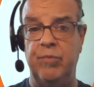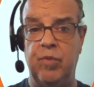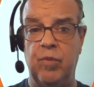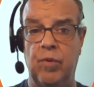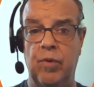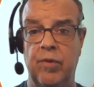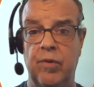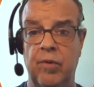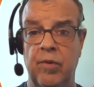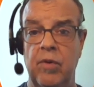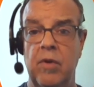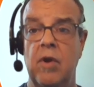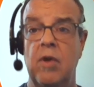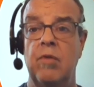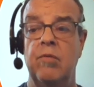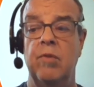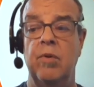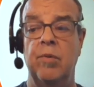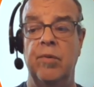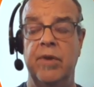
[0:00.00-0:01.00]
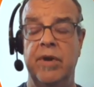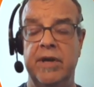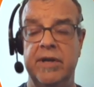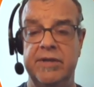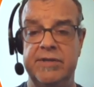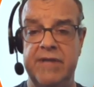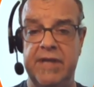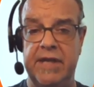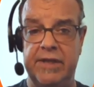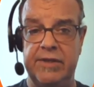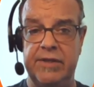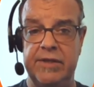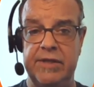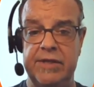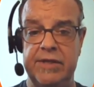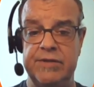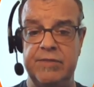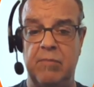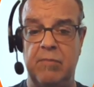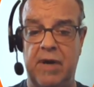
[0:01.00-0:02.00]
portal where we're going to take
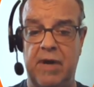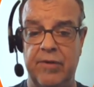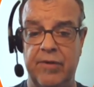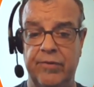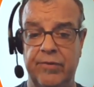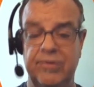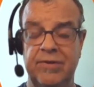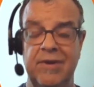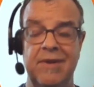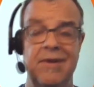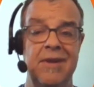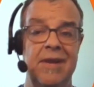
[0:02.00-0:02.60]
these models